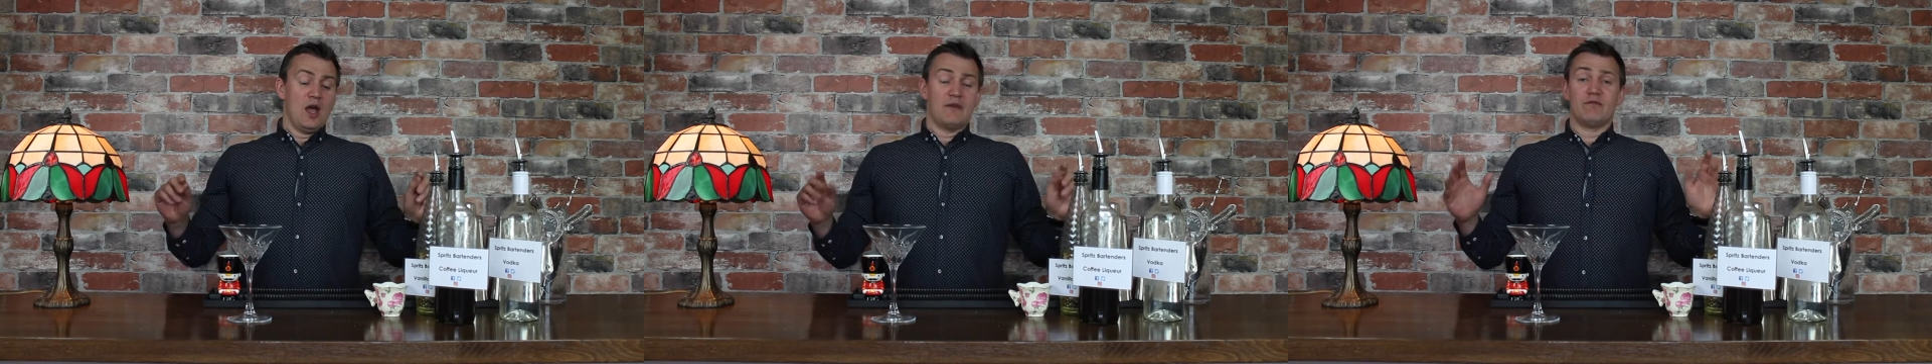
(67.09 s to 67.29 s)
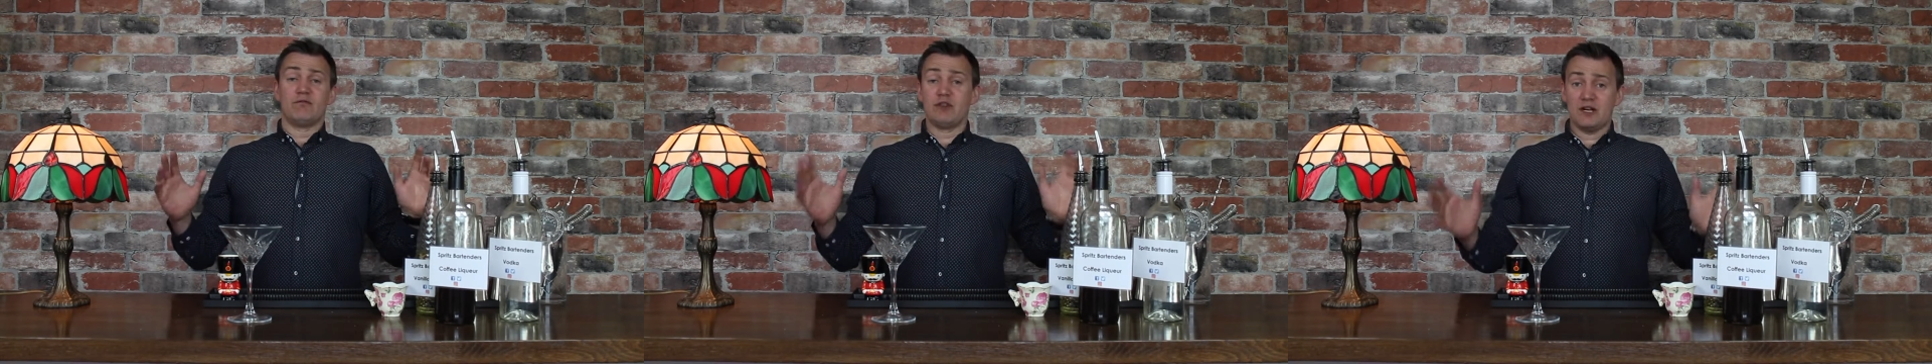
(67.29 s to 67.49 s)

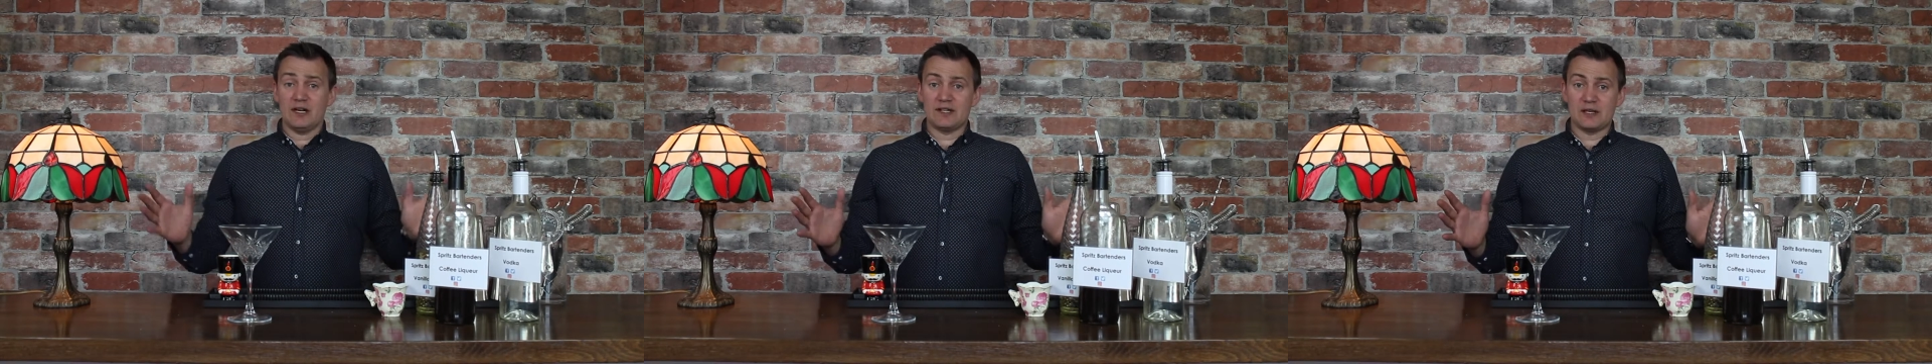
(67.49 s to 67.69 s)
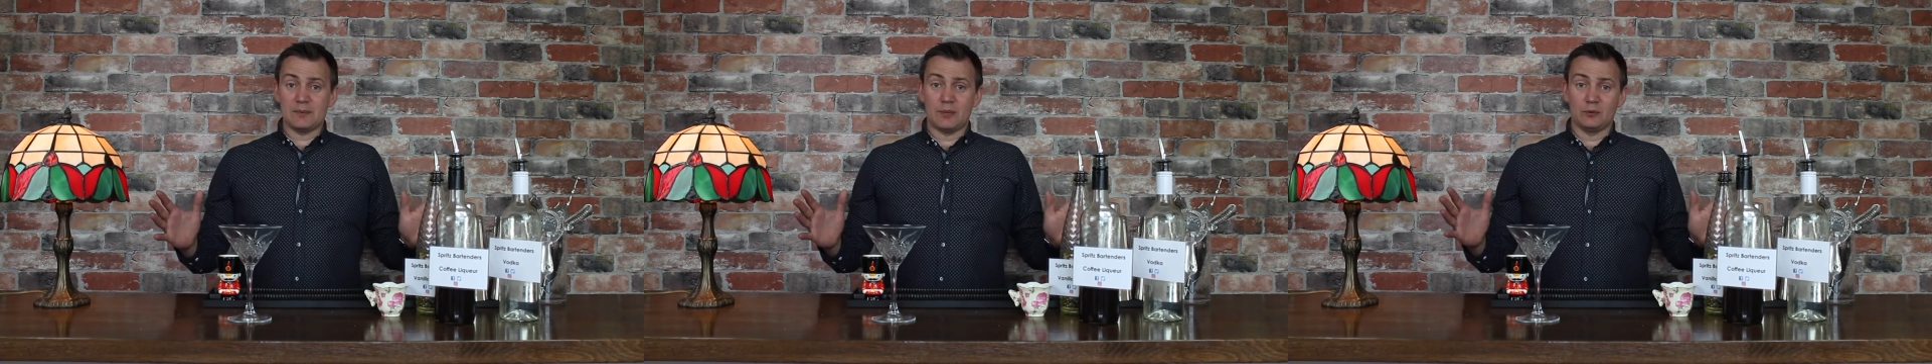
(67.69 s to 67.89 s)

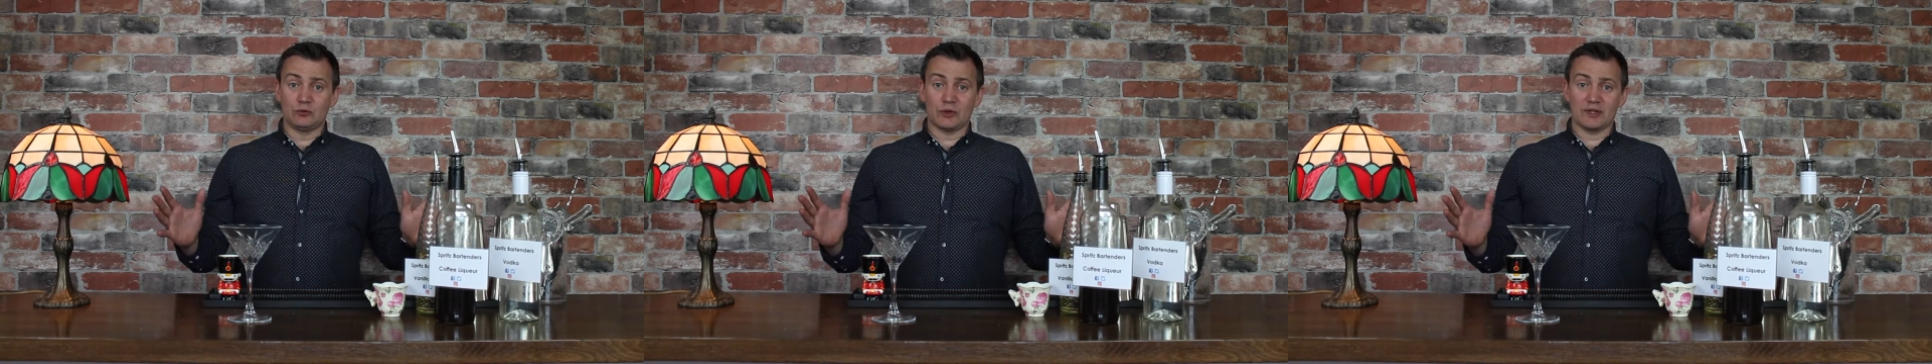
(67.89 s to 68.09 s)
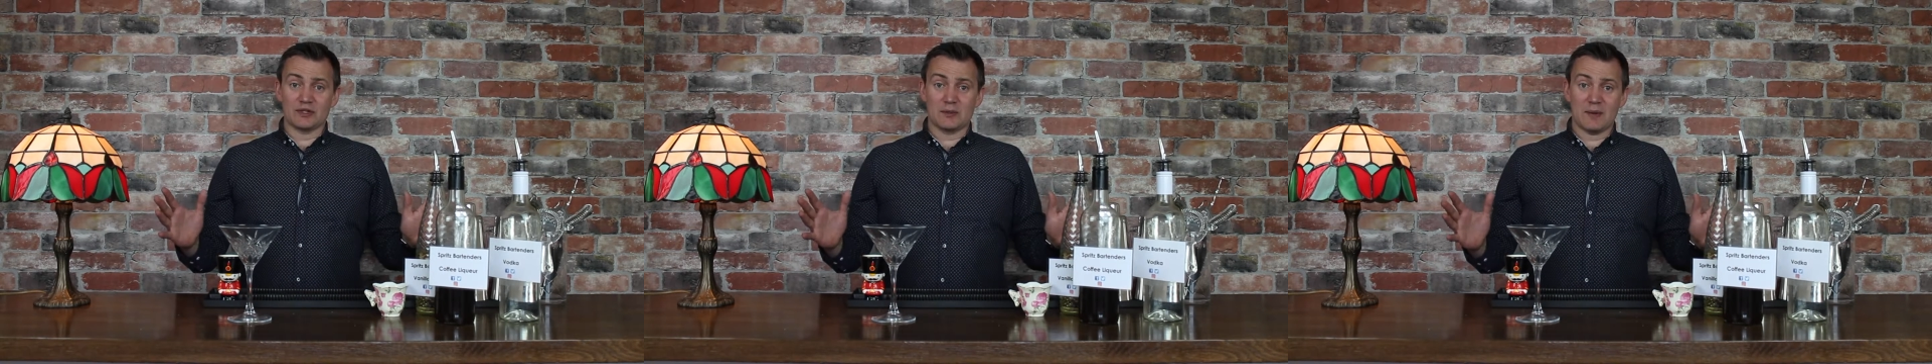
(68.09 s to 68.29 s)
Really simple
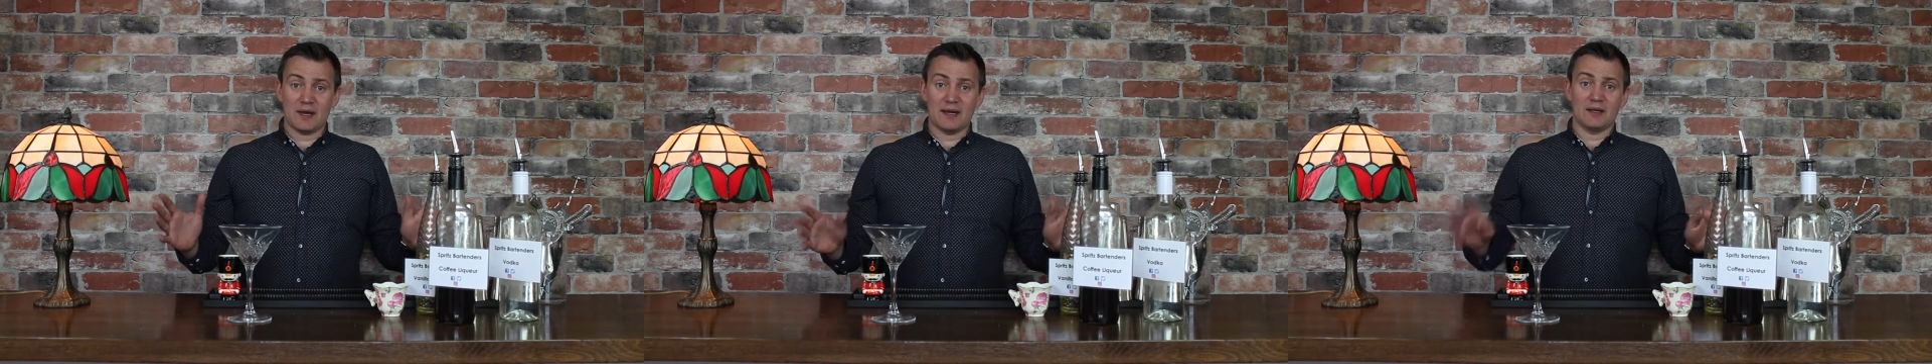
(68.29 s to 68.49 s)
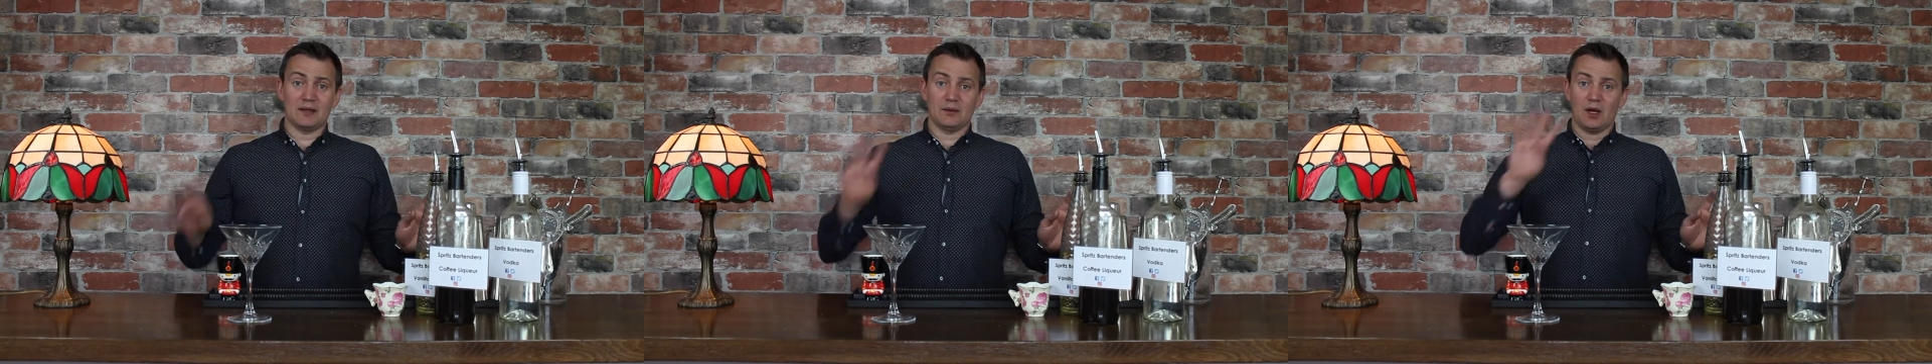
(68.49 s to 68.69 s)
drink to
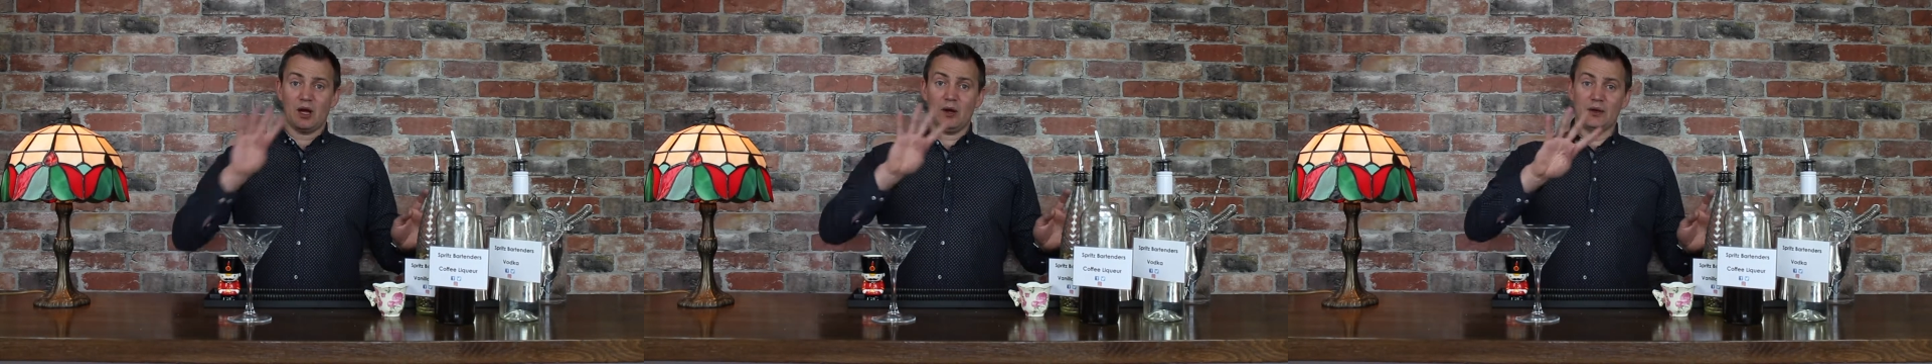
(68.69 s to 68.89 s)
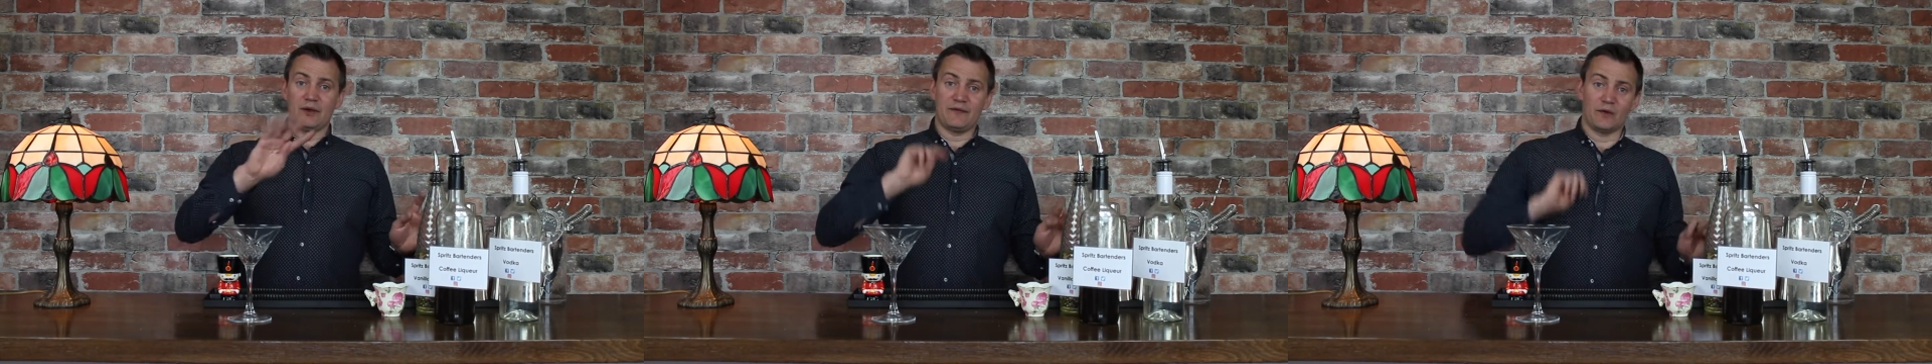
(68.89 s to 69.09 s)
make,
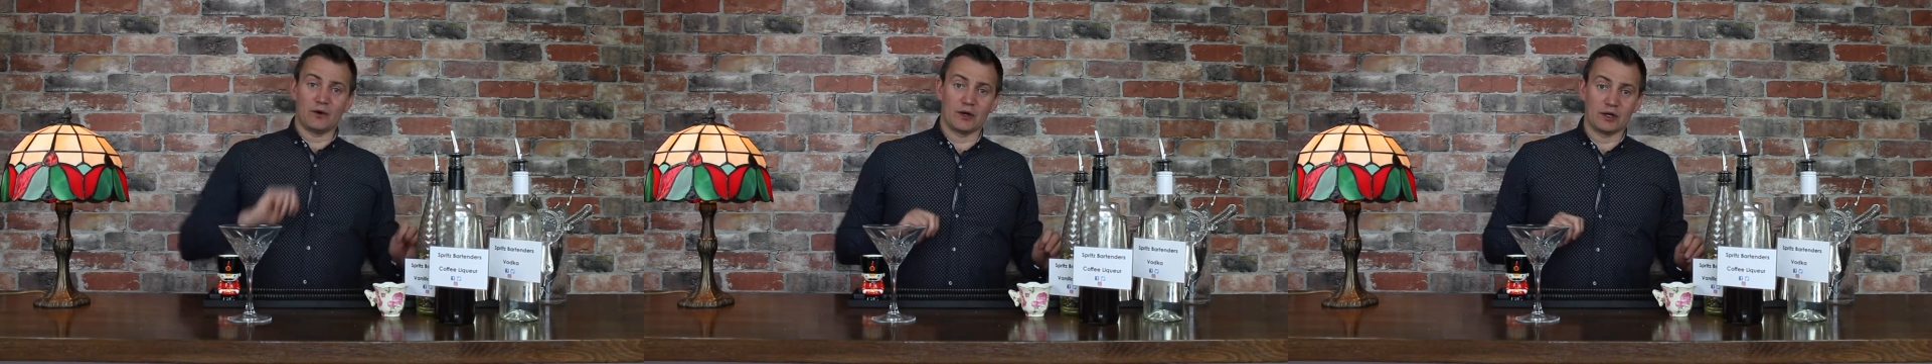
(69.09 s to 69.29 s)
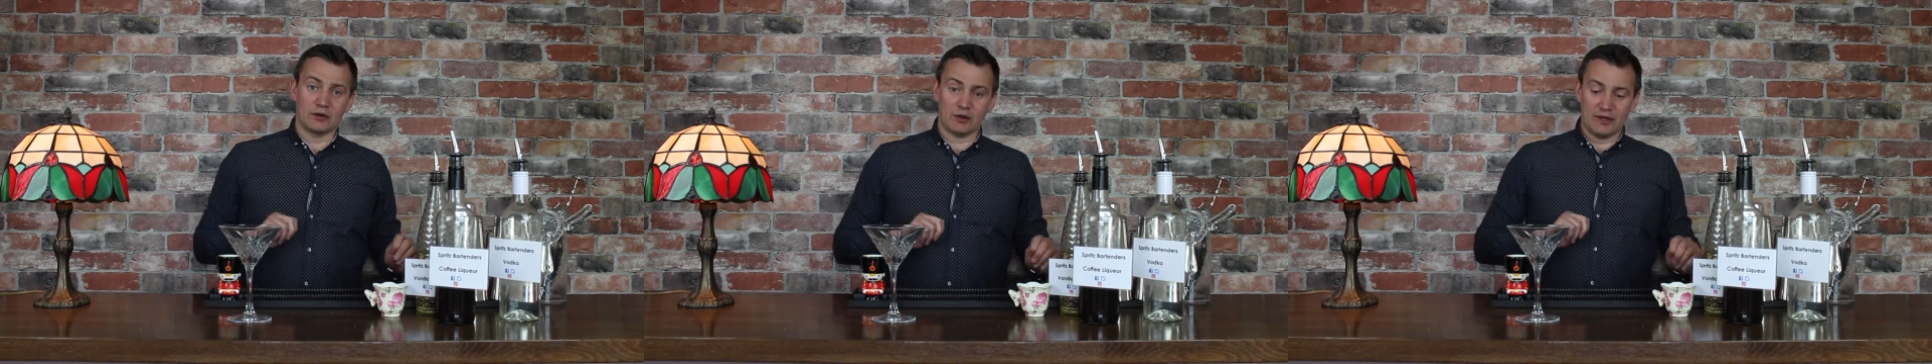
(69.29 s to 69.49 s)
only
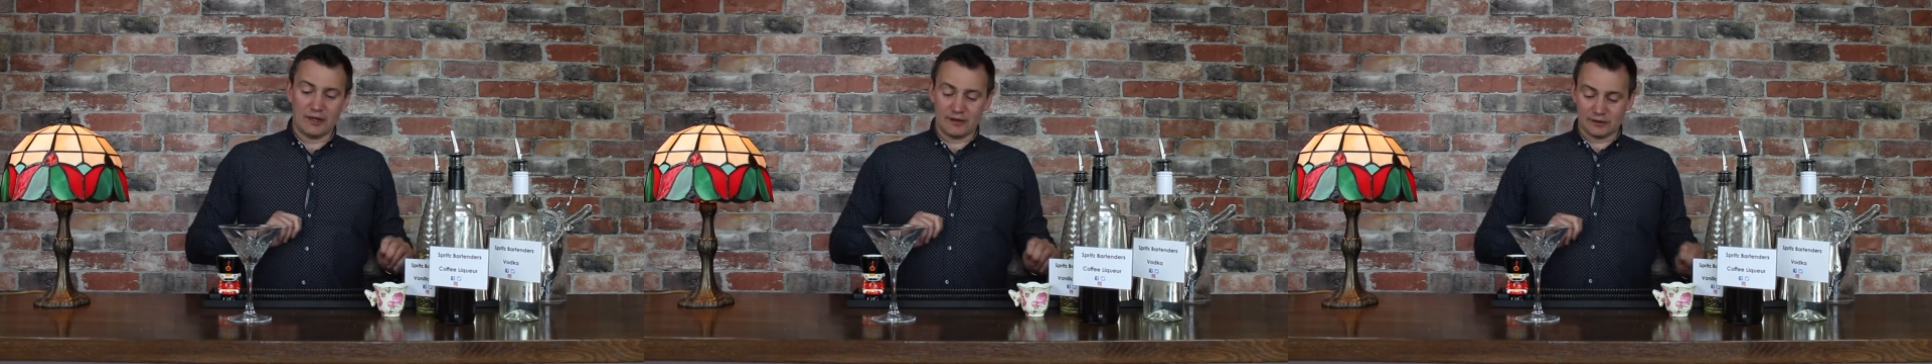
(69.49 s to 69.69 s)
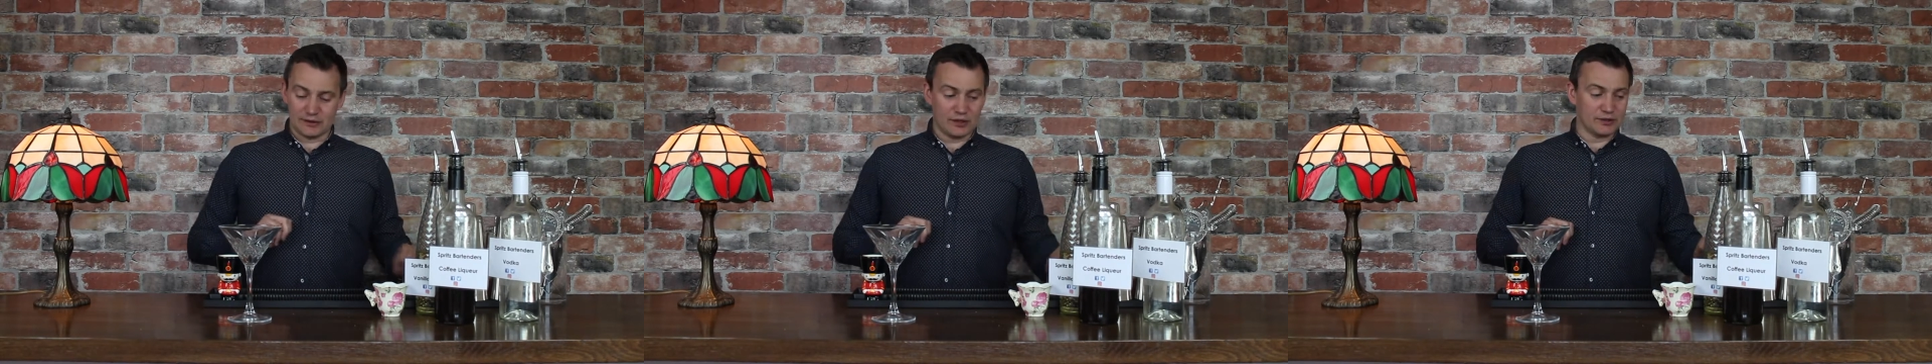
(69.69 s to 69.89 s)
4 ingredients.